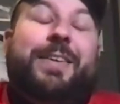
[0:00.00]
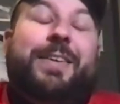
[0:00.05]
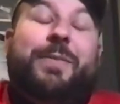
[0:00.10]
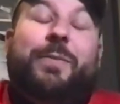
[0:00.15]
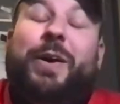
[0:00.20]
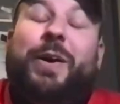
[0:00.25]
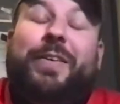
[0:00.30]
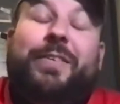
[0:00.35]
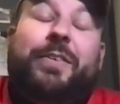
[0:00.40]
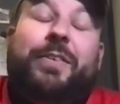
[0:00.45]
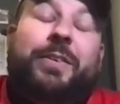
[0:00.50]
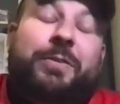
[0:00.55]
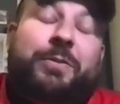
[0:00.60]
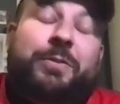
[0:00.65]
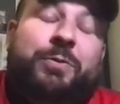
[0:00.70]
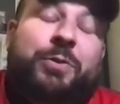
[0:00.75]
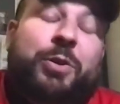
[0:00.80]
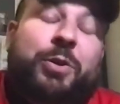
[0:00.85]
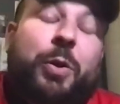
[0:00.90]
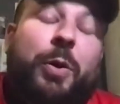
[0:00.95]
well,
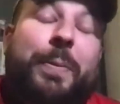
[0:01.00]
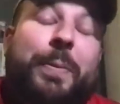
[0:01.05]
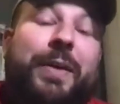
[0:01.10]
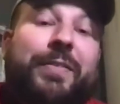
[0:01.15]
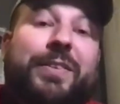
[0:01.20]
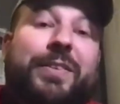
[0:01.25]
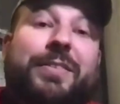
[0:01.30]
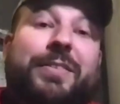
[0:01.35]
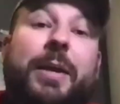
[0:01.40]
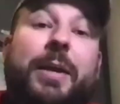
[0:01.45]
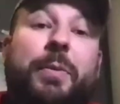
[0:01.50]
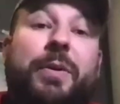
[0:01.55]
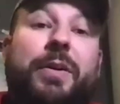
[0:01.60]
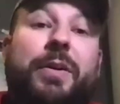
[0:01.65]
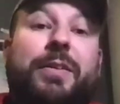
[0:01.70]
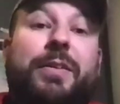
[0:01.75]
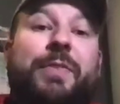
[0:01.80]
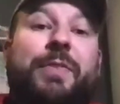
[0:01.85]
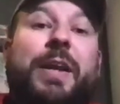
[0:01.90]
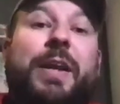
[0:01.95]
going by the statement,
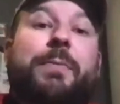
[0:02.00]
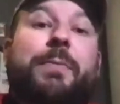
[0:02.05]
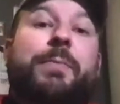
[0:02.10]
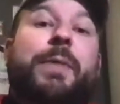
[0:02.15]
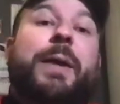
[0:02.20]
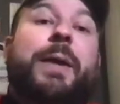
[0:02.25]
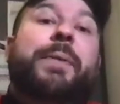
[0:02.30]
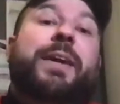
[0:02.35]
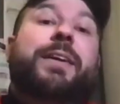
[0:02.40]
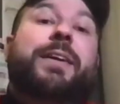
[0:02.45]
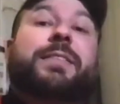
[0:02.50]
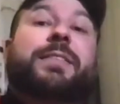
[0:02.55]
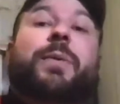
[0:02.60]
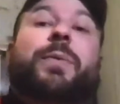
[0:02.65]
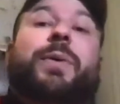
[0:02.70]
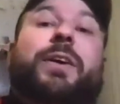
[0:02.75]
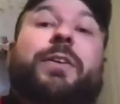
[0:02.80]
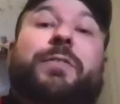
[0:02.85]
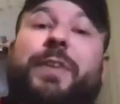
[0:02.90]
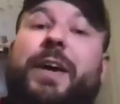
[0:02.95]
it may make it sound
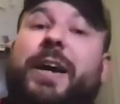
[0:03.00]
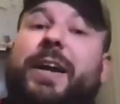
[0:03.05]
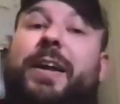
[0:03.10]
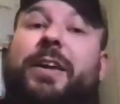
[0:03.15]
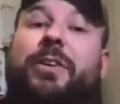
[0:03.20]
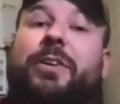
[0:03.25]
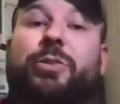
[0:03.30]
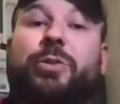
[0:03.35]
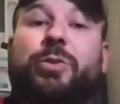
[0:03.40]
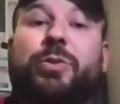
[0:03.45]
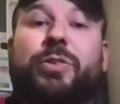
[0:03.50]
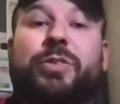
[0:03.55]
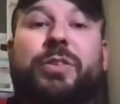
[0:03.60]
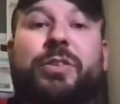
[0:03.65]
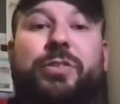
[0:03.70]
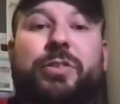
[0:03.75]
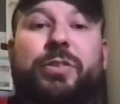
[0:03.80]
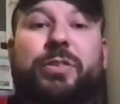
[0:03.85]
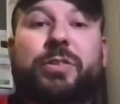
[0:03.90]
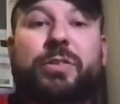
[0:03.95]
like a financial
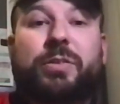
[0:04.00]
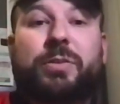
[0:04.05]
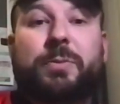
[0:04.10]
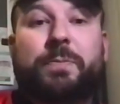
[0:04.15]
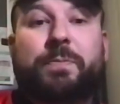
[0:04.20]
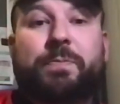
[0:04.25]
decision